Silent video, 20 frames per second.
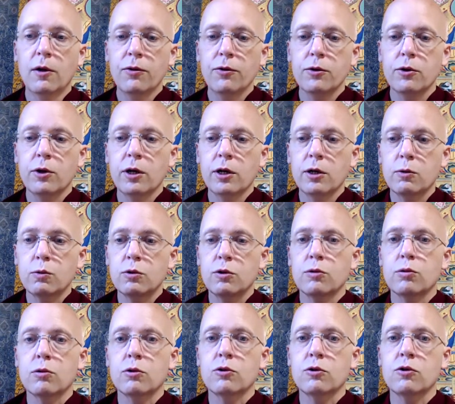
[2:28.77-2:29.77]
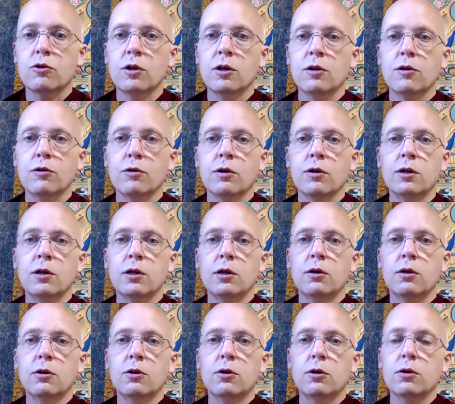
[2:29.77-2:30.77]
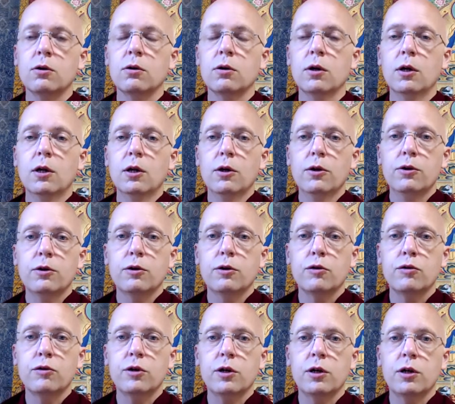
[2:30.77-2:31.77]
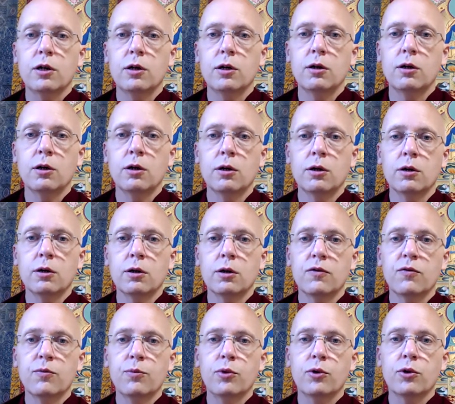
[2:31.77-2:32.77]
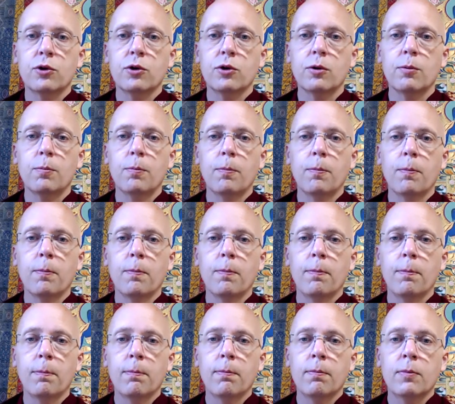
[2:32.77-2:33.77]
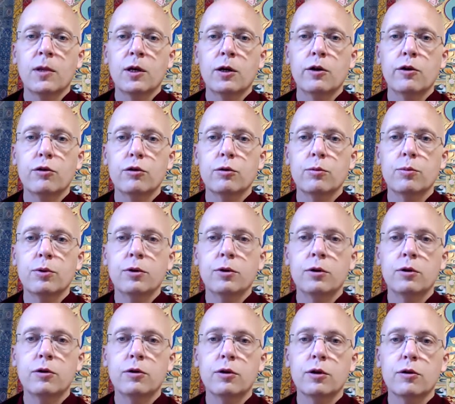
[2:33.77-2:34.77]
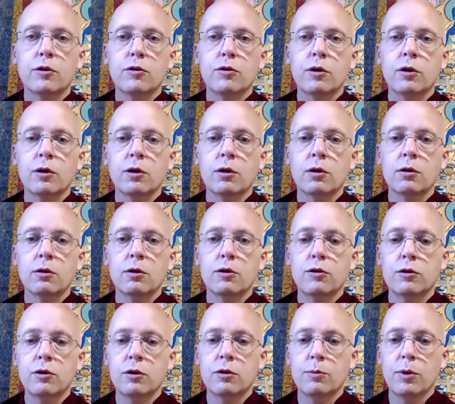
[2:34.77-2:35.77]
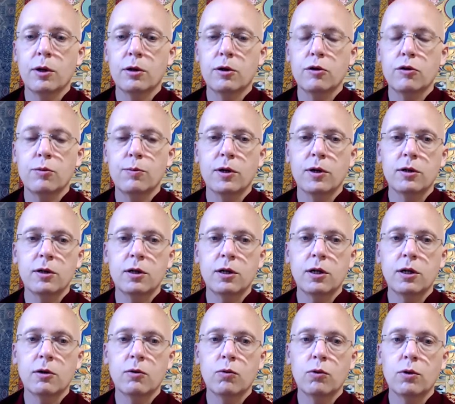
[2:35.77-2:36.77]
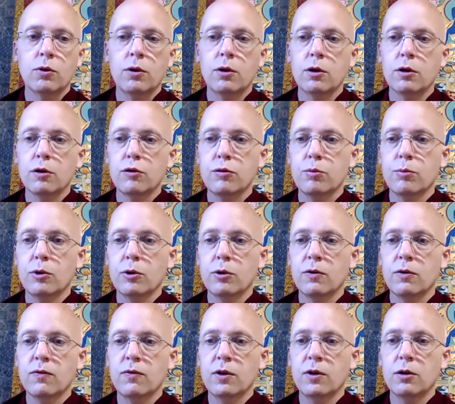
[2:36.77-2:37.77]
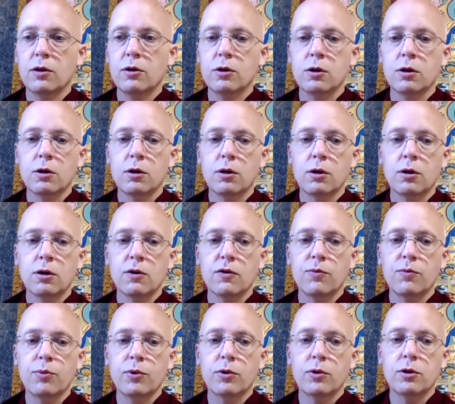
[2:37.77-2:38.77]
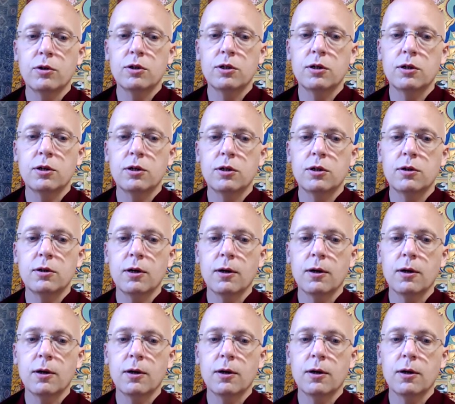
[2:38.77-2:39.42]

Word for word: the languages we're translating into, to the state of Buddhahood. And so please let's uh, listen and participate today with this motivation of bodhicitta.